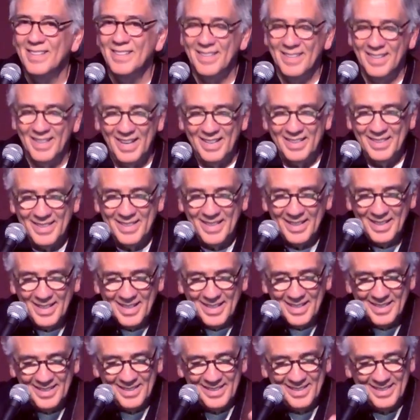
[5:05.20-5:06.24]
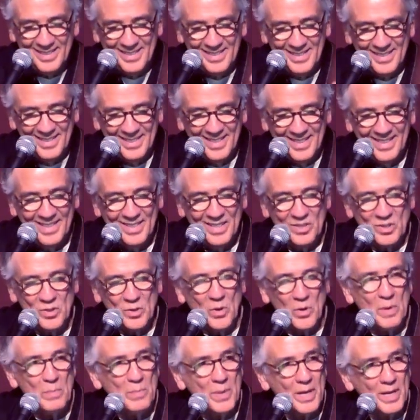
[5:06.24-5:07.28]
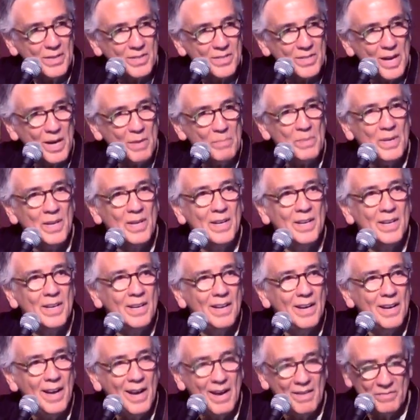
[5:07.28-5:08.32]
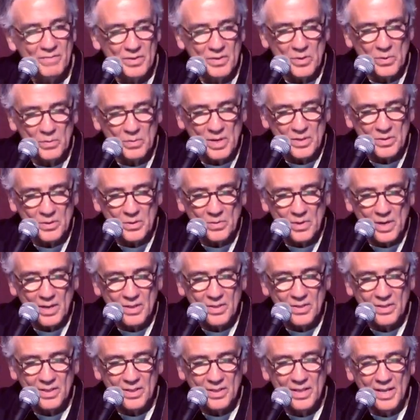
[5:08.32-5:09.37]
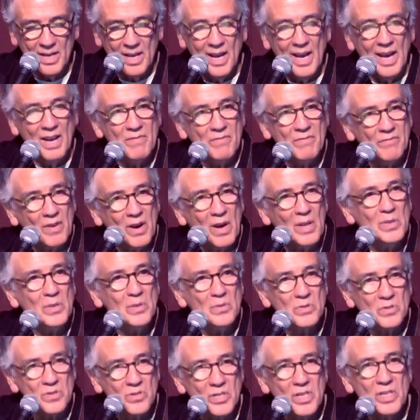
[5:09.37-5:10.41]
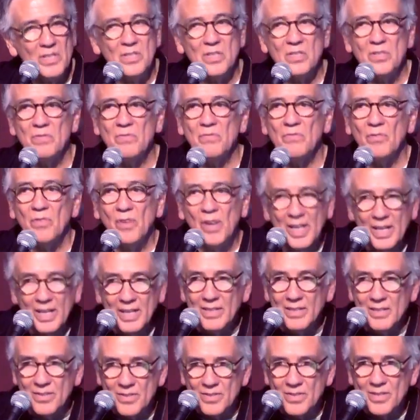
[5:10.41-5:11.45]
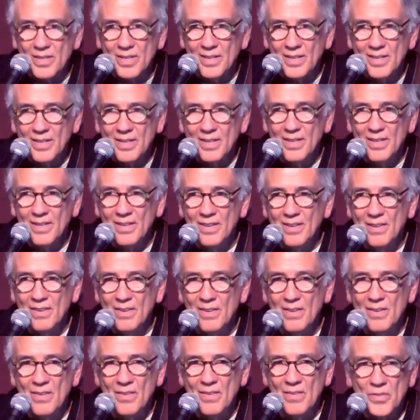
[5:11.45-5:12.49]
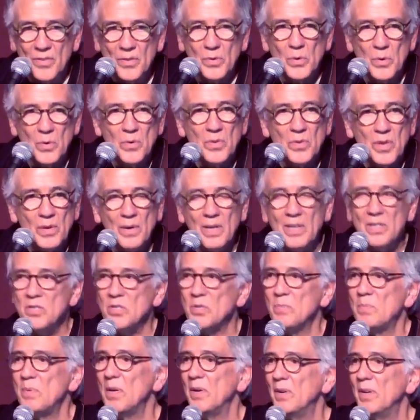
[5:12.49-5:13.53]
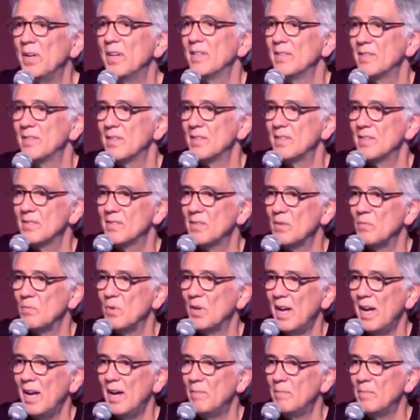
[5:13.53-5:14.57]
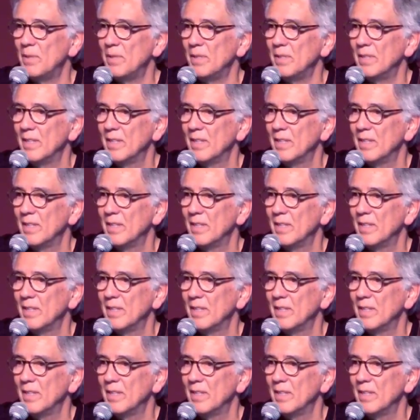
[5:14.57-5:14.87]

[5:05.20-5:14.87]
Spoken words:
And then the story picks up after the resurrection and follows Jesus' friends through their experiences of what happened.